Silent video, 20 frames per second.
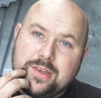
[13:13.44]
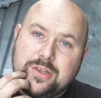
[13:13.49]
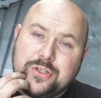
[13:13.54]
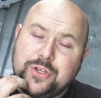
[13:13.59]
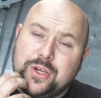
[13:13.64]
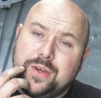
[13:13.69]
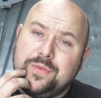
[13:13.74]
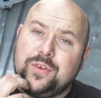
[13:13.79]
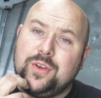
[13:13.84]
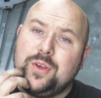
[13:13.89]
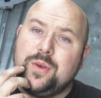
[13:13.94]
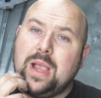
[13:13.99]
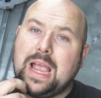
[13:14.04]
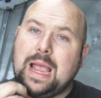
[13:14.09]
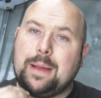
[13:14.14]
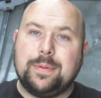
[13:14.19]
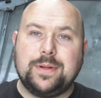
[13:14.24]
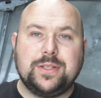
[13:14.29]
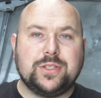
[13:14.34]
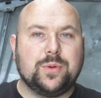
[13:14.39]
So if you
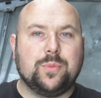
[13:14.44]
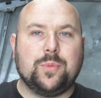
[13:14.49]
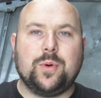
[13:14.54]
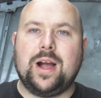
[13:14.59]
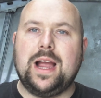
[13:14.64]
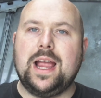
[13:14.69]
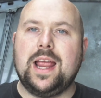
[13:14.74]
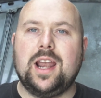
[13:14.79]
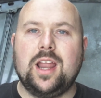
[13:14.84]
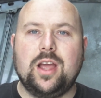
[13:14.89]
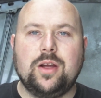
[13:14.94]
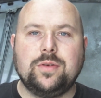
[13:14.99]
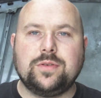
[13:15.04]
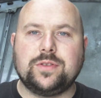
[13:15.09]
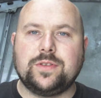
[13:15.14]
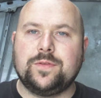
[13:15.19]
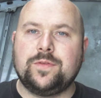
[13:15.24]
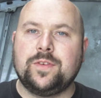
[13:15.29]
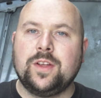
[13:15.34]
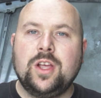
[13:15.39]
happen to wire loads
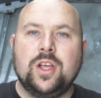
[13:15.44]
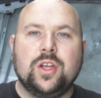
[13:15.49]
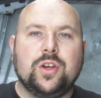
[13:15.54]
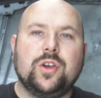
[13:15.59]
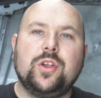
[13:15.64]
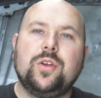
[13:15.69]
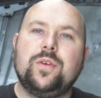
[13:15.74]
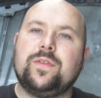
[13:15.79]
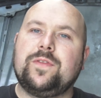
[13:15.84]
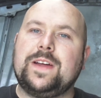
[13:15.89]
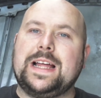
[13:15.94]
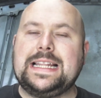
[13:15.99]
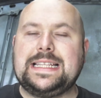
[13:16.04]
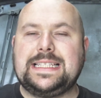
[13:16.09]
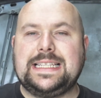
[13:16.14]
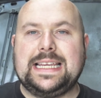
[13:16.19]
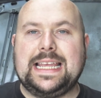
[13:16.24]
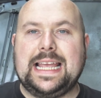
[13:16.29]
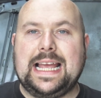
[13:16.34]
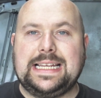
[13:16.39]
of new
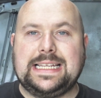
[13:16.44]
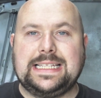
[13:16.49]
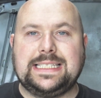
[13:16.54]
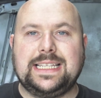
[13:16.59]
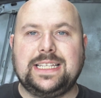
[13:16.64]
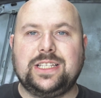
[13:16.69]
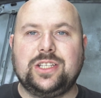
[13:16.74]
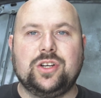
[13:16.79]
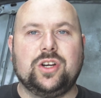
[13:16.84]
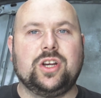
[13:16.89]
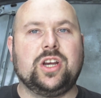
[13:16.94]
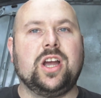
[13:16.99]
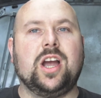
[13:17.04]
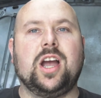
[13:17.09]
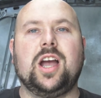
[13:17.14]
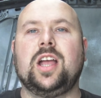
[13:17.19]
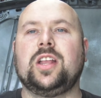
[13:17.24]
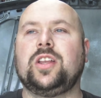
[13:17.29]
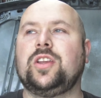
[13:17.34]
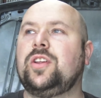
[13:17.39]
fancy gadgets in your
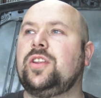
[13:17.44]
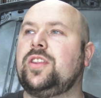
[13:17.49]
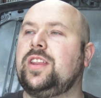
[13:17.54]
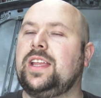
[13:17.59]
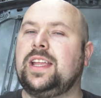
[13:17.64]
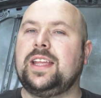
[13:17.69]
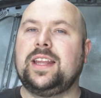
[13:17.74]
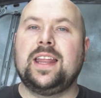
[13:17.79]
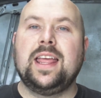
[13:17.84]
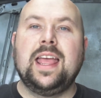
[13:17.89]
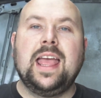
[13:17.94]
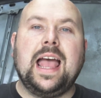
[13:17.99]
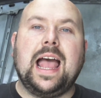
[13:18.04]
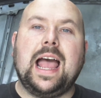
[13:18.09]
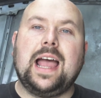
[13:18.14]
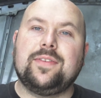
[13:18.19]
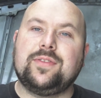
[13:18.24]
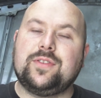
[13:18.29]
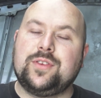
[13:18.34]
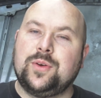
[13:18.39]
car and you're thinking,
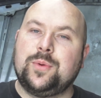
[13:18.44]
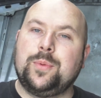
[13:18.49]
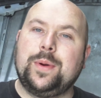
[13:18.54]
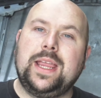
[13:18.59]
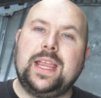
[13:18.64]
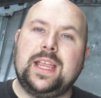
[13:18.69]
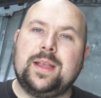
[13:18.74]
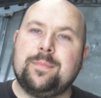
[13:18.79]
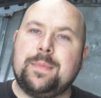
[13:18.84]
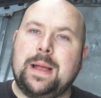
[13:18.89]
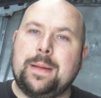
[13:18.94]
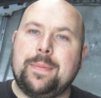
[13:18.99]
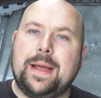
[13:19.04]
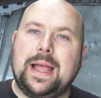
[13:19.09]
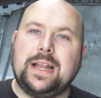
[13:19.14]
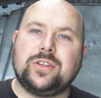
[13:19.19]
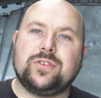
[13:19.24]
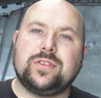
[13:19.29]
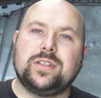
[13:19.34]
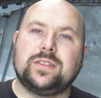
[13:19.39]
after a week my
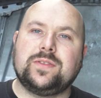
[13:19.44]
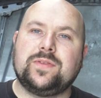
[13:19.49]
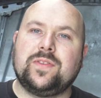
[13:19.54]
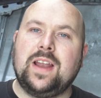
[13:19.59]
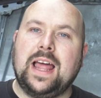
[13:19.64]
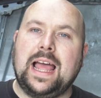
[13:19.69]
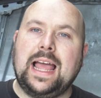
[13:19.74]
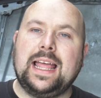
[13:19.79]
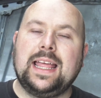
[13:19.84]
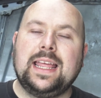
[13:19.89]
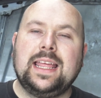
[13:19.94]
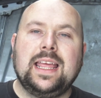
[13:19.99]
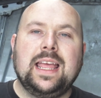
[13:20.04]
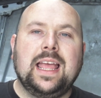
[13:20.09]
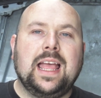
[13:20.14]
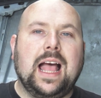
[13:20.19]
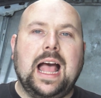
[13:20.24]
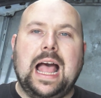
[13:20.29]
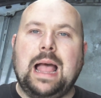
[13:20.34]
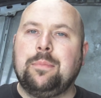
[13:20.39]
battery's flat,
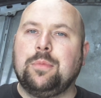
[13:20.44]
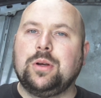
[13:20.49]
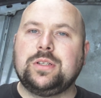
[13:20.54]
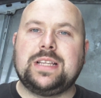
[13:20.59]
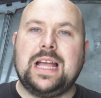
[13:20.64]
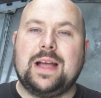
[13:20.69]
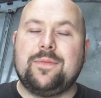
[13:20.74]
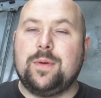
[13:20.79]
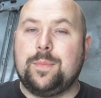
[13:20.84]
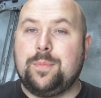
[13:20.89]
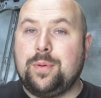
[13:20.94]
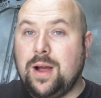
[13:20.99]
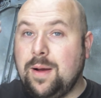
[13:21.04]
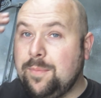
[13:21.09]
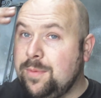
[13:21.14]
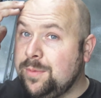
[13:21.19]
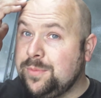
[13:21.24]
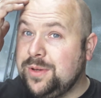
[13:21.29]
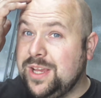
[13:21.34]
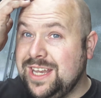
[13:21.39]
I must have a
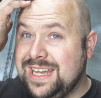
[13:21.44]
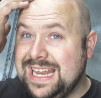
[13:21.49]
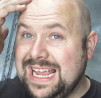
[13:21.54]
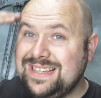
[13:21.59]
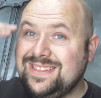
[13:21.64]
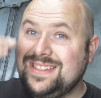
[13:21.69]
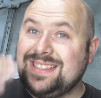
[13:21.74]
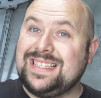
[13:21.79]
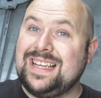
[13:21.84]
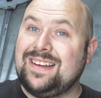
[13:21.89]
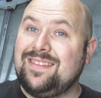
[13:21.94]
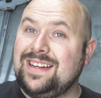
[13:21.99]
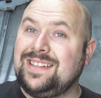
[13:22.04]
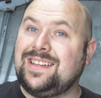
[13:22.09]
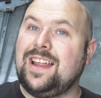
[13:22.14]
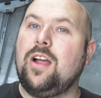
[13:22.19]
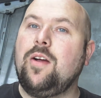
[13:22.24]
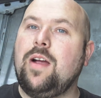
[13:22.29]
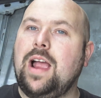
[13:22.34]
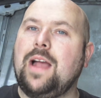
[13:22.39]
problem. You necessarily
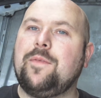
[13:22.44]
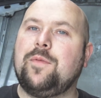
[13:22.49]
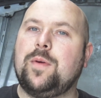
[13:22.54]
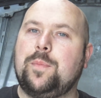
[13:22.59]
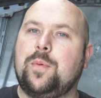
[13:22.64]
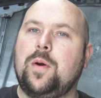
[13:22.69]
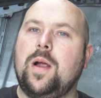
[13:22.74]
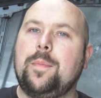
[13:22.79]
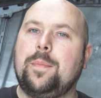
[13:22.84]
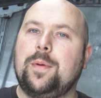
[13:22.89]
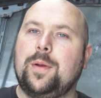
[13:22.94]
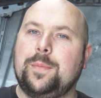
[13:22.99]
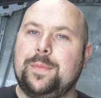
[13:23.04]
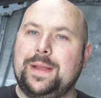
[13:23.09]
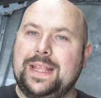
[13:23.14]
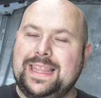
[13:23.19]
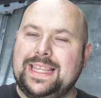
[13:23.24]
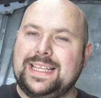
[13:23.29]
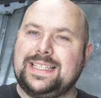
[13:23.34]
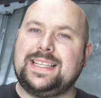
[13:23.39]
don't have a problem
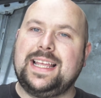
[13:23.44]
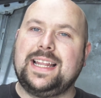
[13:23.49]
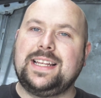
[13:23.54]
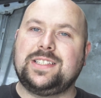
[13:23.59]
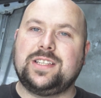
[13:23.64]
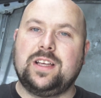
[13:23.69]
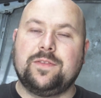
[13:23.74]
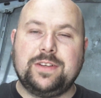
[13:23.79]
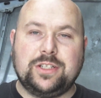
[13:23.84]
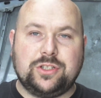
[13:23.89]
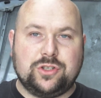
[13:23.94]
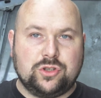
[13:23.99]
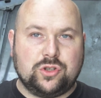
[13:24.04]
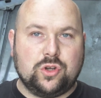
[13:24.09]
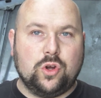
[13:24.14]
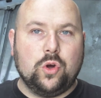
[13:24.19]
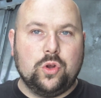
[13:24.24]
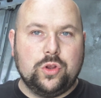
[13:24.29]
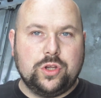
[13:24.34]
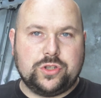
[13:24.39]
in the sense of it's just
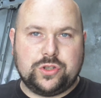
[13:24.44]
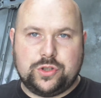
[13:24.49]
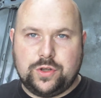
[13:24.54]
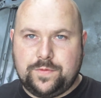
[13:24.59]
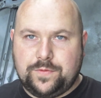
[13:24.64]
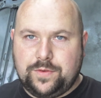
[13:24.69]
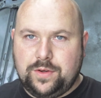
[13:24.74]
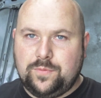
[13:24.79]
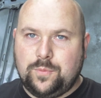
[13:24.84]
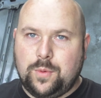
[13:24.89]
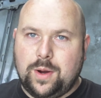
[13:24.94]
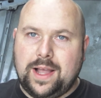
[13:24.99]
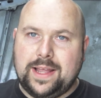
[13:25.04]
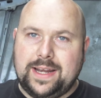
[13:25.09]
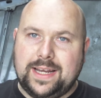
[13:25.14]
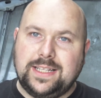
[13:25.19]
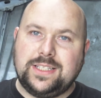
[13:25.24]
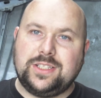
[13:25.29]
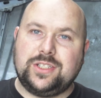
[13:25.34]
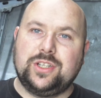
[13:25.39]
all the stuff you've wired
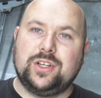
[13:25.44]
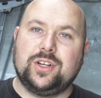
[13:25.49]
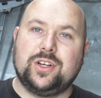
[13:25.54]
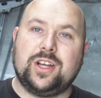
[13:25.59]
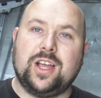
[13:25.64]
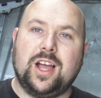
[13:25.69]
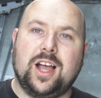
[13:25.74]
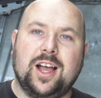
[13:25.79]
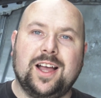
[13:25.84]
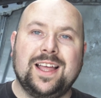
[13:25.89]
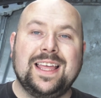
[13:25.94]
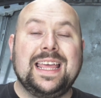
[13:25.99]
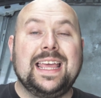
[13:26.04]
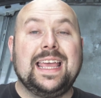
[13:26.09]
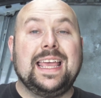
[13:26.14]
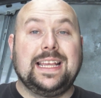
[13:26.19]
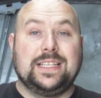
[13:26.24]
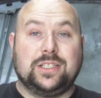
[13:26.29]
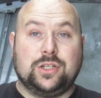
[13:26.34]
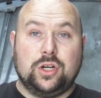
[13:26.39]
into your car
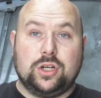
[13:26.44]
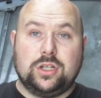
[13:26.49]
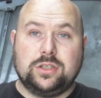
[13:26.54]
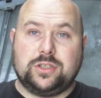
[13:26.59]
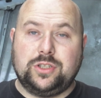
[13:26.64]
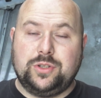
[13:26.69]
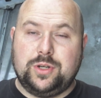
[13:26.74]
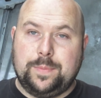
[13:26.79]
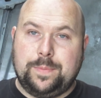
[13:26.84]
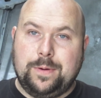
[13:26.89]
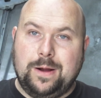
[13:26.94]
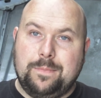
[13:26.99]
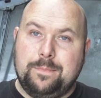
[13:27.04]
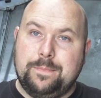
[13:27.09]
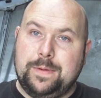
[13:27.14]
is causing you a problem.